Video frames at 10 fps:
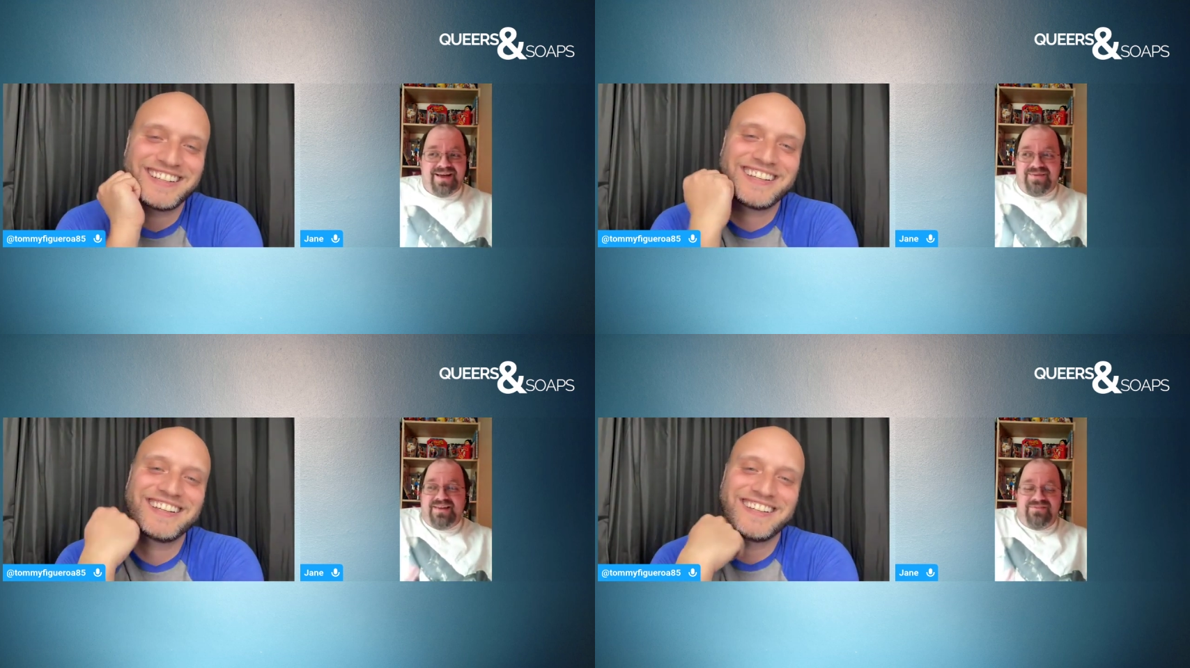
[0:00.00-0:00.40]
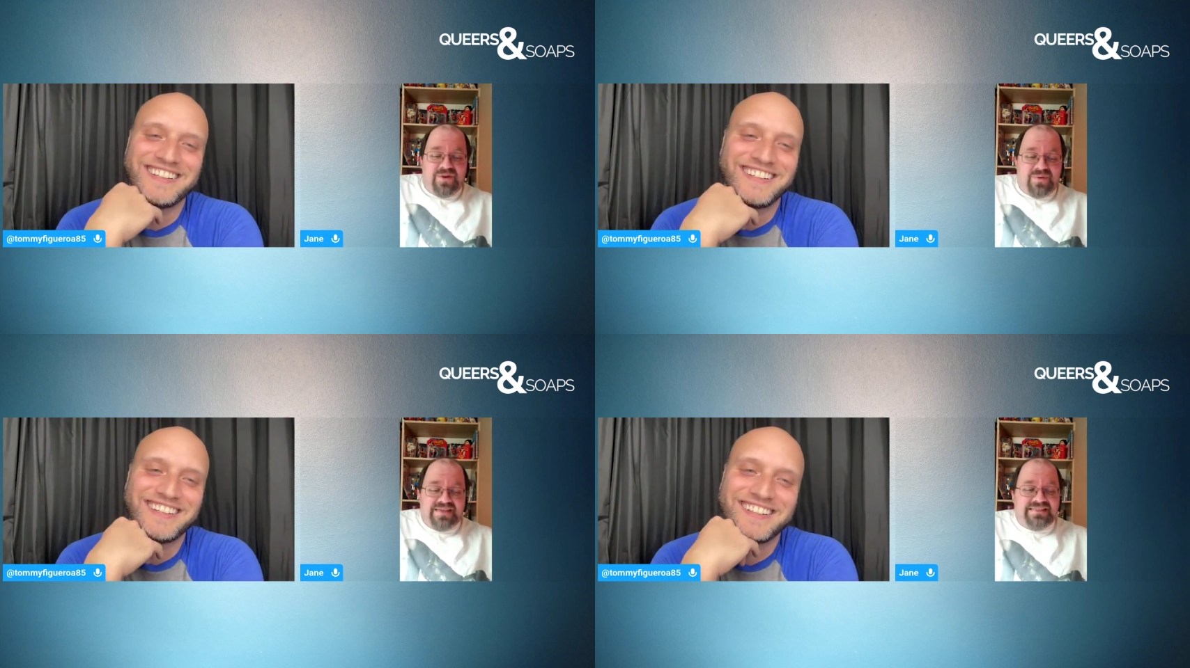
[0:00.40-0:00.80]
Speaker 1: like, I would
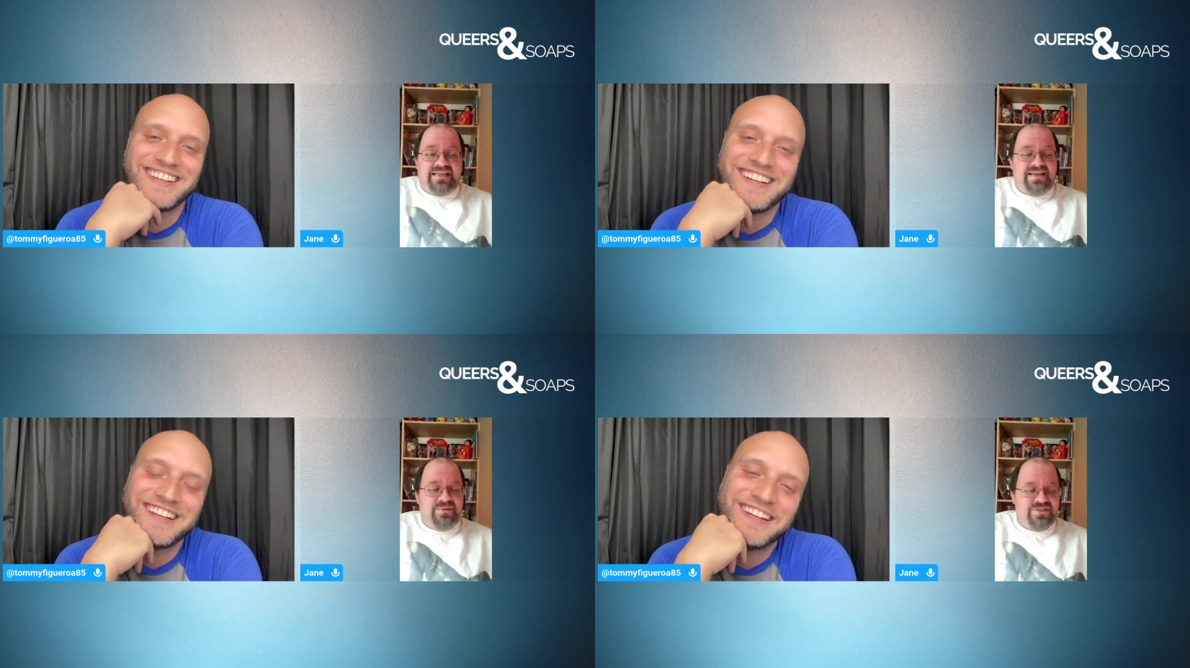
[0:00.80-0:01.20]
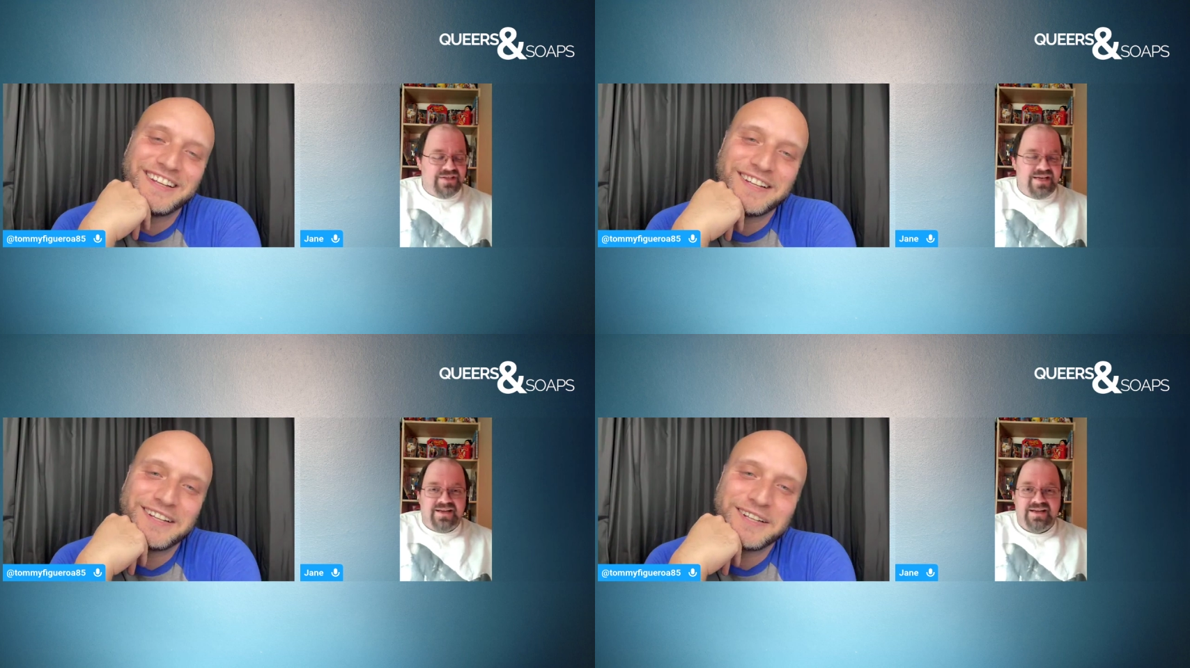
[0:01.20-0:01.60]
have no idea it
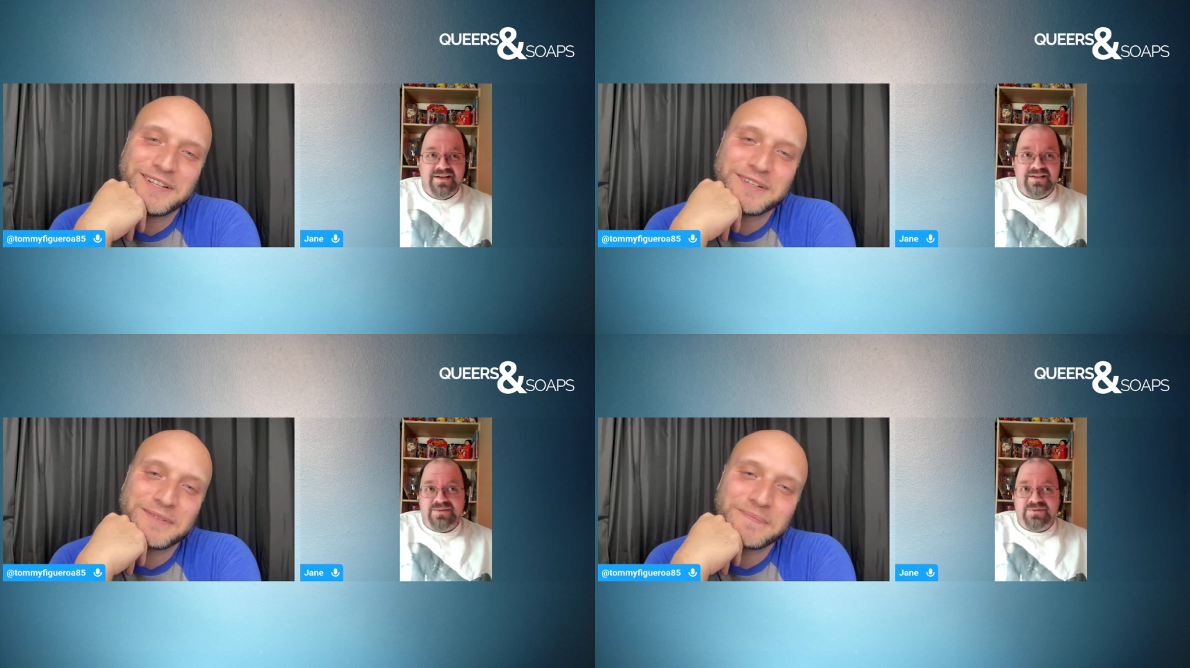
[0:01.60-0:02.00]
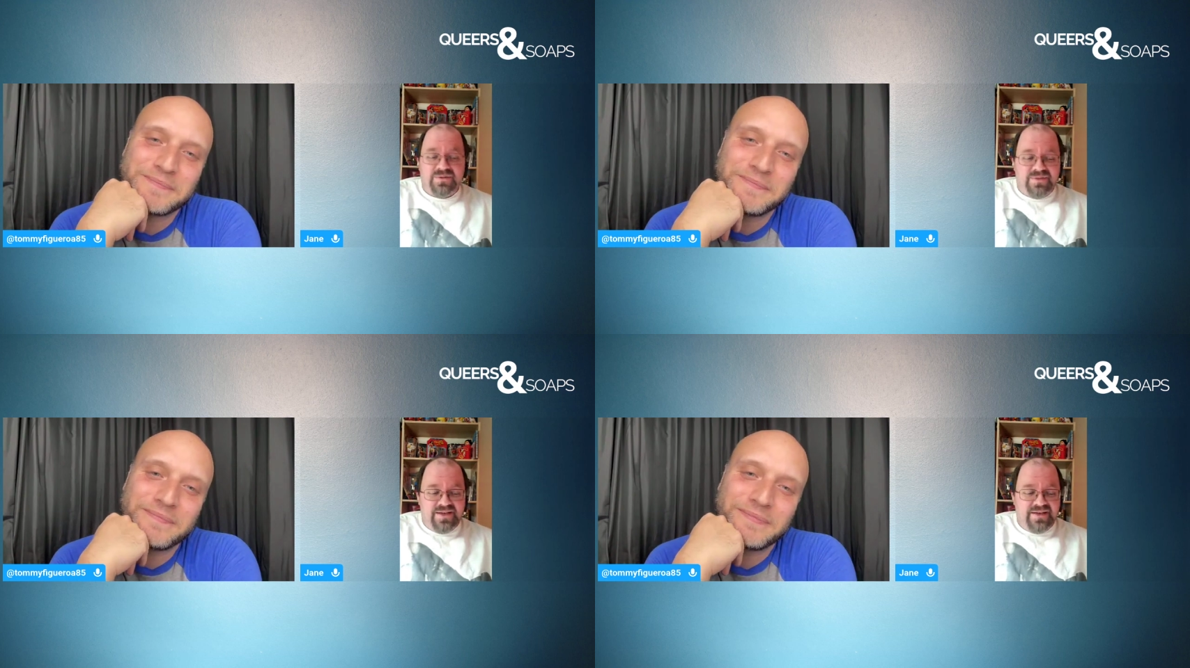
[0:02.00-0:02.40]
was Jake because he
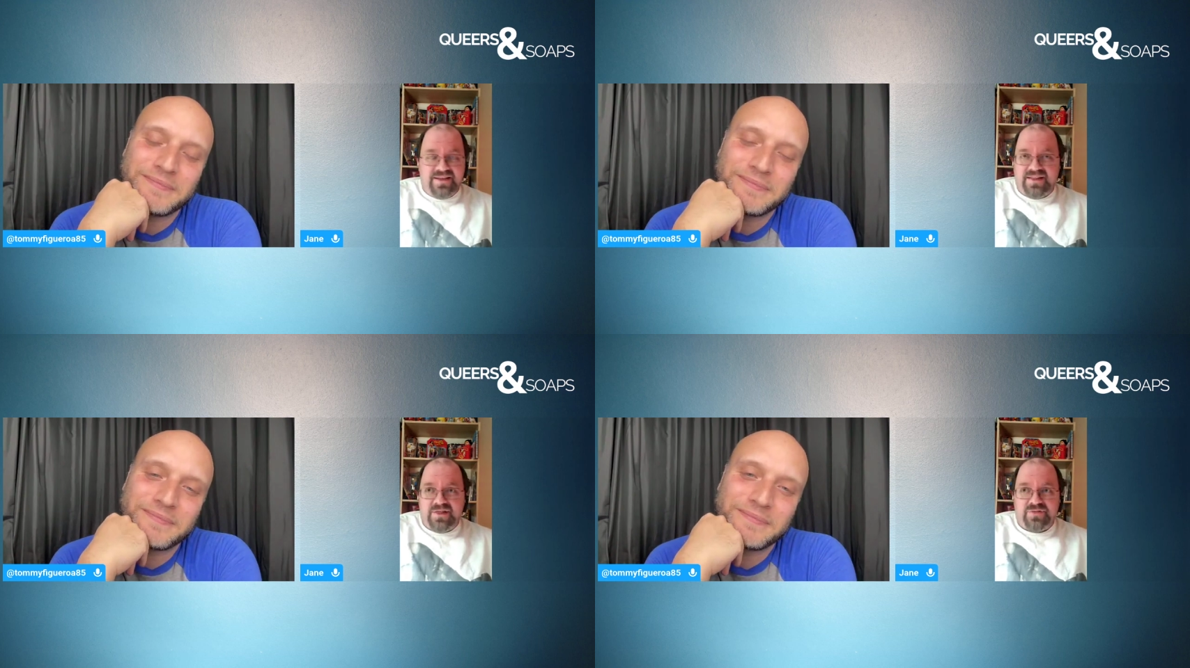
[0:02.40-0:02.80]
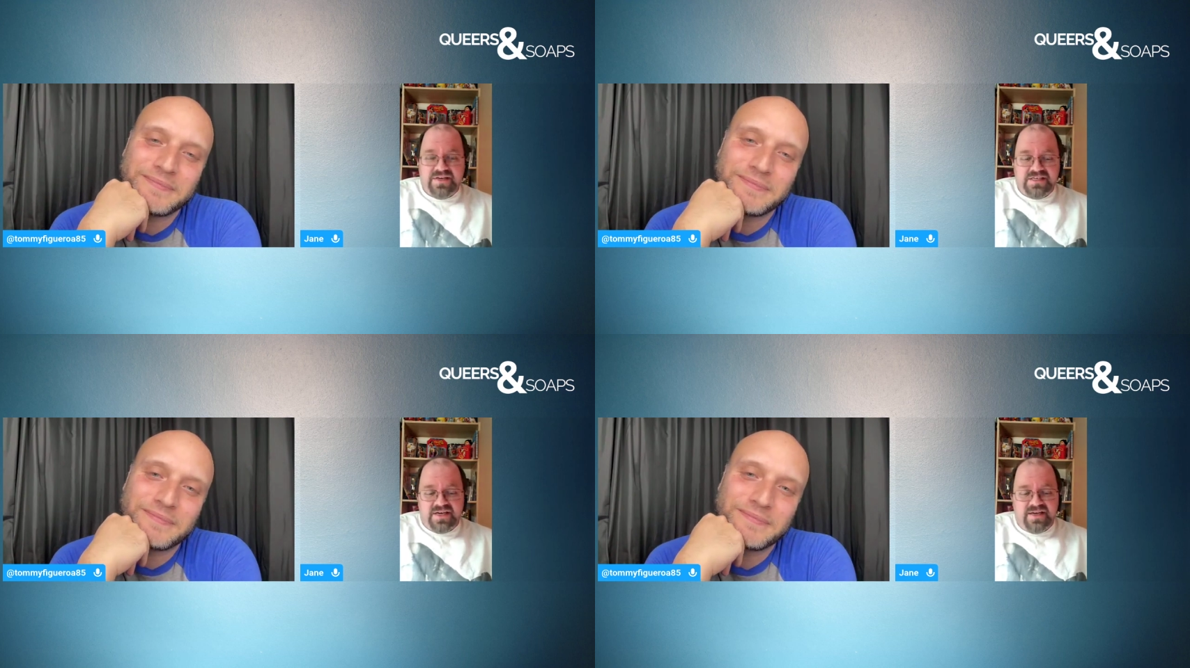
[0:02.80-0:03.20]
was only in it like
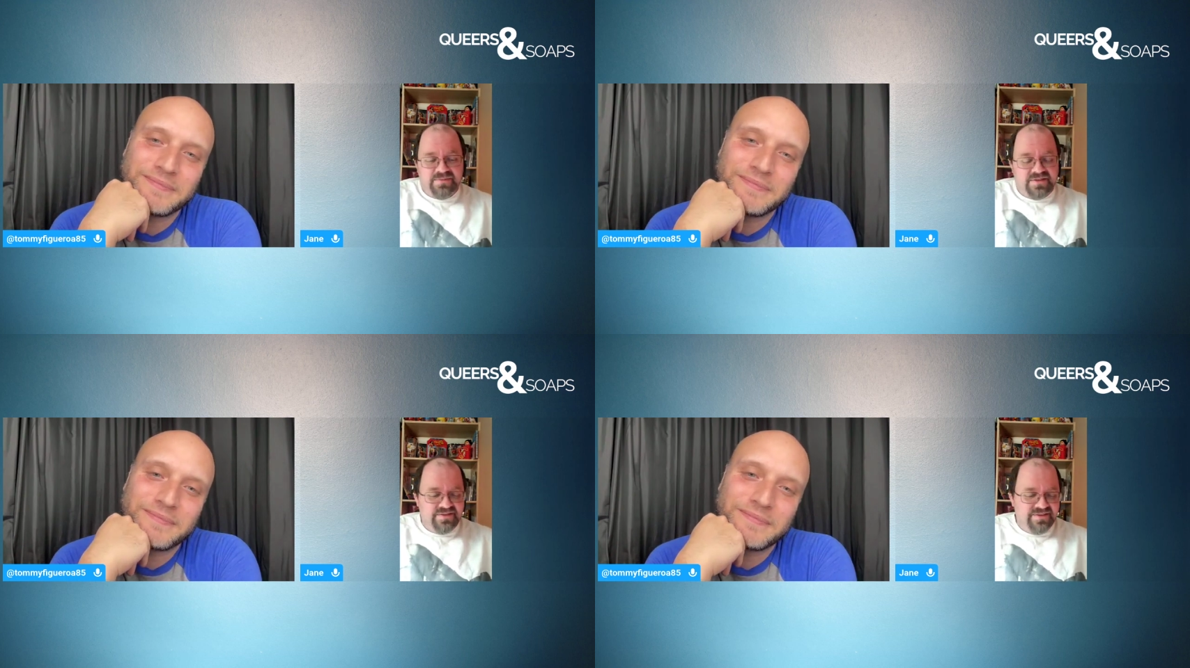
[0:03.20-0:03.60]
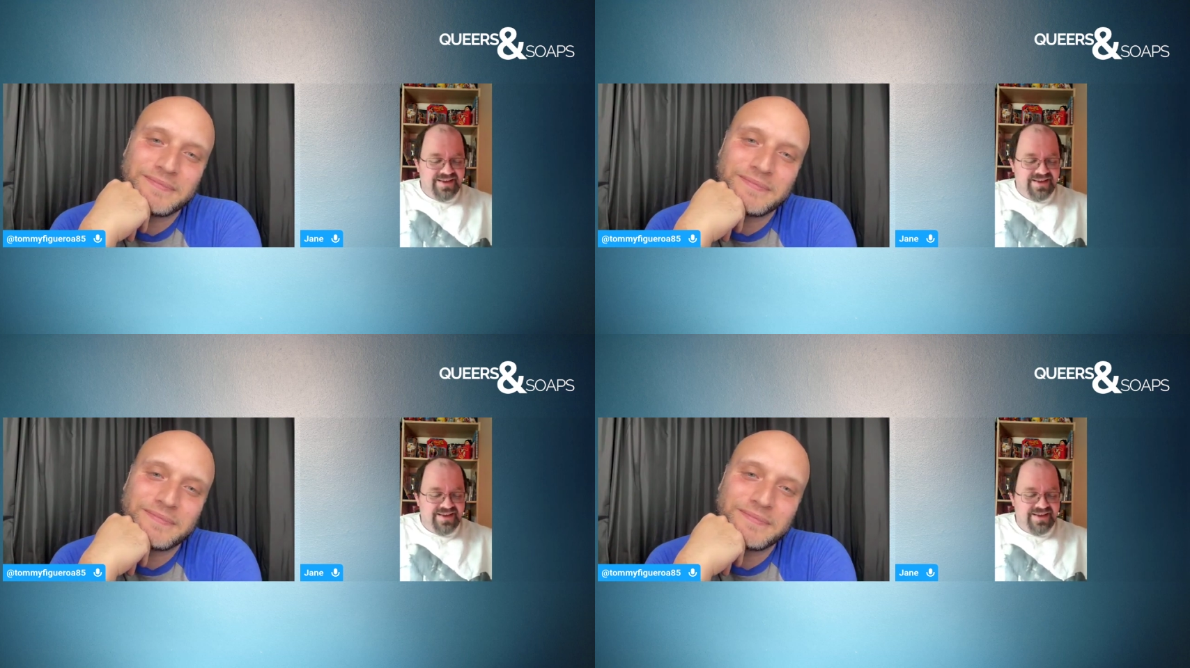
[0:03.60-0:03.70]
three times.